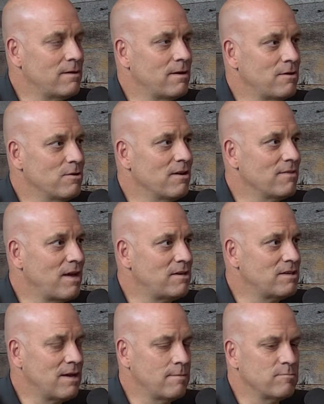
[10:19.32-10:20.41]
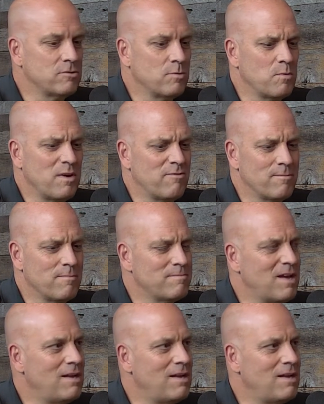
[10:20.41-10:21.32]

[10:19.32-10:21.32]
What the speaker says: during that time. So we went from